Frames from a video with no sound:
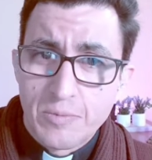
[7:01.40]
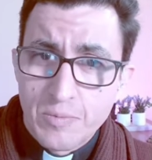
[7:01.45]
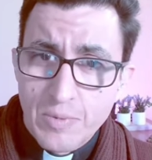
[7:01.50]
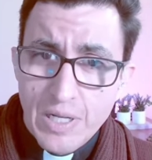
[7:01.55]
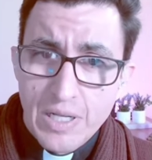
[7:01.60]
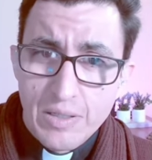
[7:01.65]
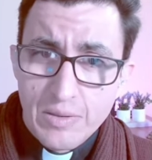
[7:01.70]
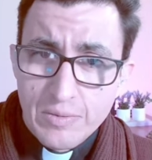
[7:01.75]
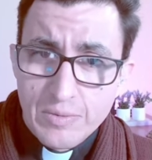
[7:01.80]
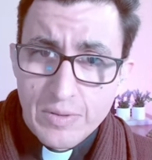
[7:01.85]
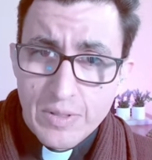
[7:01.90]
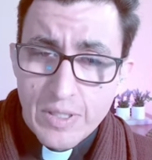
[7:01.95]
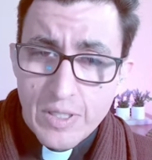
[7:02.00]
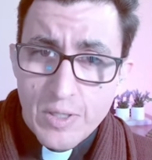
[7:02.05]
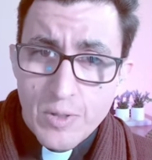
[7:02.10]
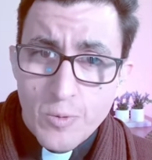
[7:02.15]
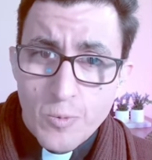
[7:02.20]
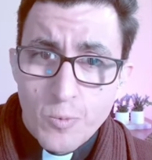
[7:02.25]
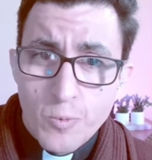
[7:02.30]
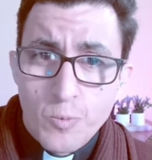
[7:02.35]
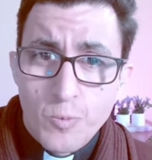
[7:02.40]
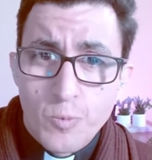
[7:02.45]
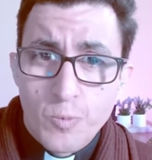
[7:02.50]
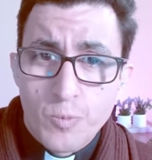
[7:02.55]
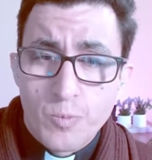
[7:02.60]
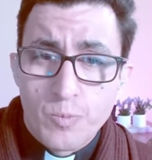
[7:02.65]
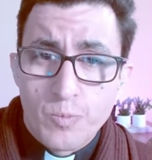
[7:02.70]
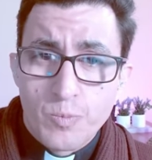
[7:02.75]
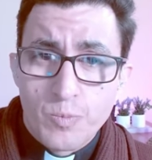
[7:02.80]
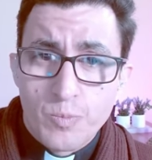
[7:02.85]
Well,
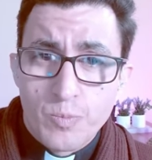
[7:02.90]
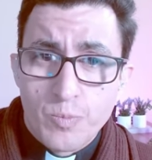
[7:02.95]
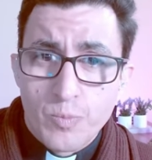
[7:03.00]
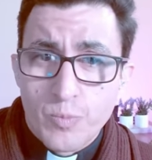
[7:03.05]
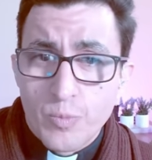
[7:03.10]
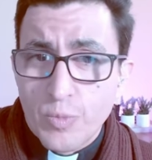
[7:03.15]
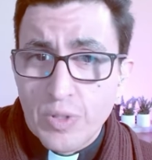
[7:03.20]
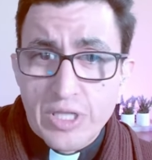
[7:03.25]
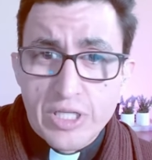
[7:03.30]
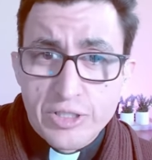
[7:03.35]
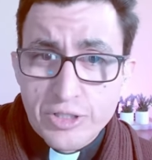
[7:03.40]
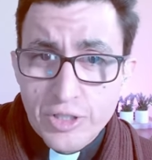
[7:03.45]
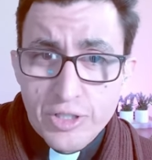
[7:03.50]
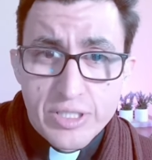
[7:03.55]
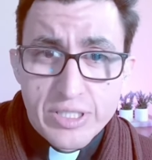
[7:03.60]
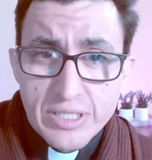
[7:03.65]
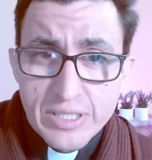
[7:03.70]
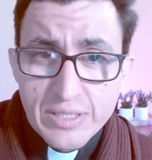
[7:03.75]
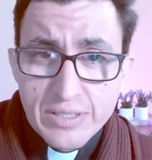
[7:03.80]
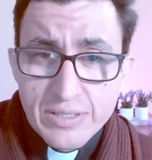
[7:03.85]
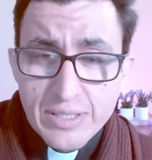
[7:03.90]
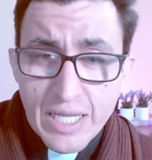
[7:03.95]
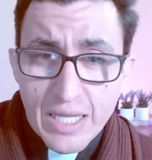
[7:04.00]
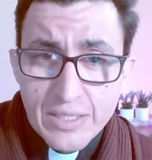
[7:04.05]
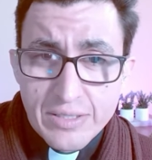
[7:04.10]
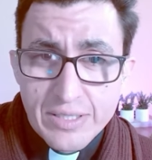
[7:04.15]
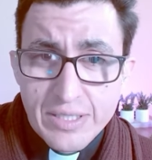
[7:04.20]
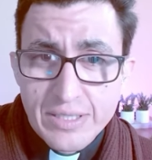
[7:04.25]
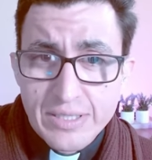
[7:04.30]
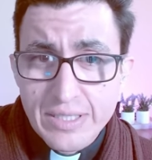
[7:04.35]
what the church
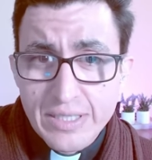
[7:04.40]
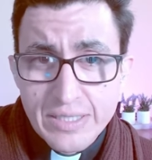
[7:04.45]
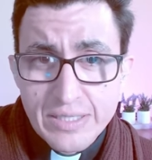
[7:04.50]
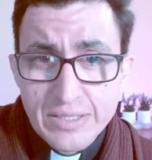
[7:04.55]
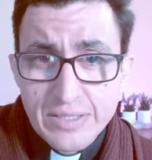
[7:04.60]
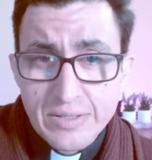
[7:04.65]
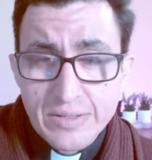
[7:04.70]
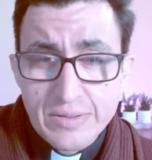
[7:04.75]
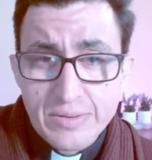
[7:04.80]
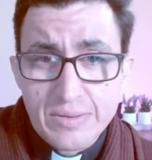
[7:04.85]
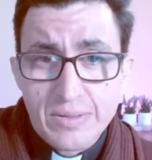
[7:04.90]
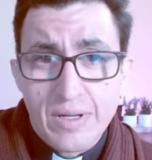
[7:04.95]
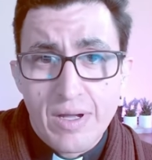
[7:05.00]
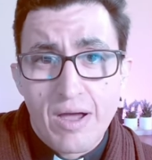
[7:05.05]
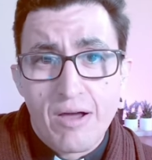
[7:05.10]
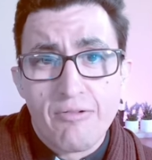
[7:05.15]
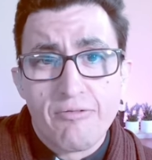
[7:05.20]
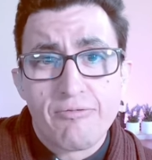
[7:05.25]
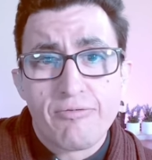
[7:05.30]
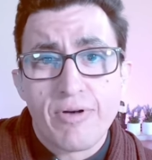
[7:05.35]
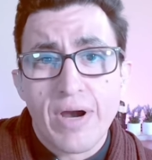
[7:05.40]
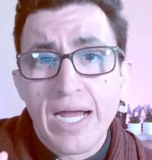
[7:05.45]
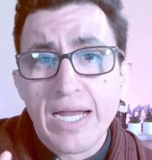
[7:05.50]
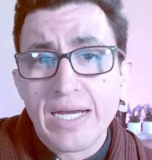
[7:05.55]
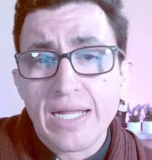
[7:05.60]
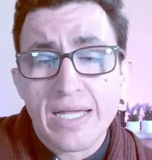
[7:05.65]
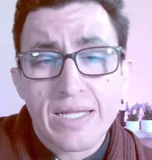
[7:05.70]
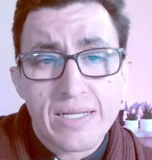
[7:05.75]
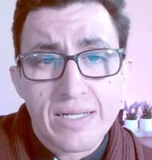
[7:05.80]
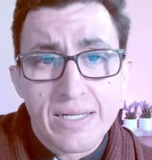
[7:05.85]
tells us is on
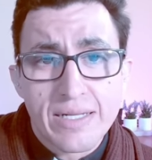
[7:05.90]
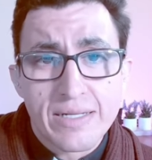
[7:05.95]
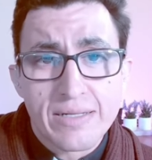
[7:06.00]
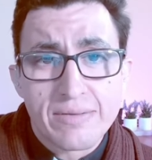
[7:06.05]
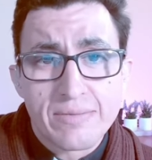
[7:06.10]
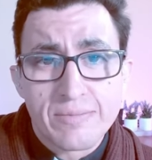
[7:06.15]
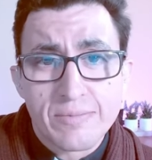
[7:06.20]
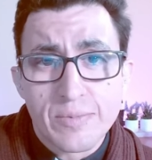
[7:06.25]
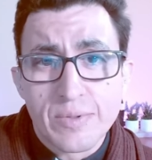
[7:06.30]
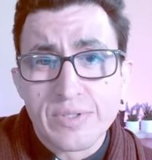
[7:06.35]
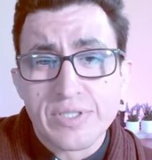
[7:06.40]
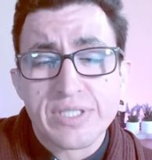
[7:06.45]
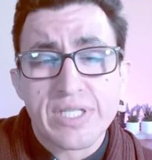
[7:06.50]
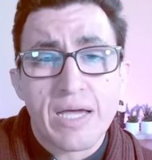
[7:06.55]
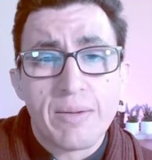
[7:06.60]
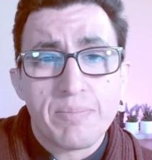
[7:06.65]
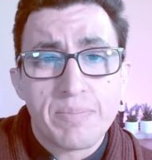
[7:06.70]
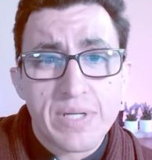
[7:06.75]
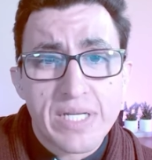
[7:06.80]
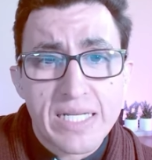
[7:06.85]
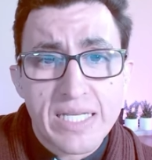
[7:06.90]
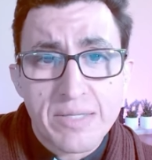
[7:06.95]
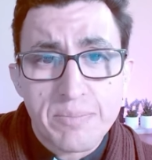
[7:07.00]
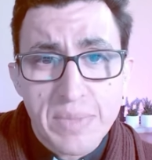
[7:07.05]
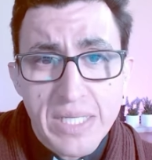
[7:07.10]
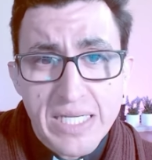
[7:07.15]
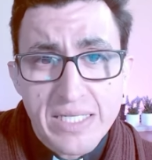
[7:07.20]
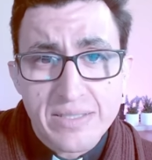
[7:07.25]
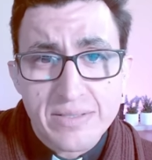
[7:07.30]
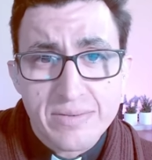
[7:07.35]
Friday, we'll stop eating
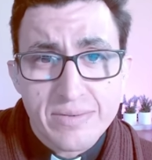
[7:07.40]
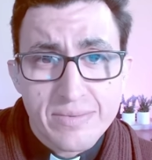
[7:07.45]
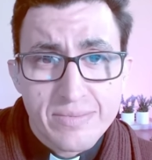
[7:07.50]
meat.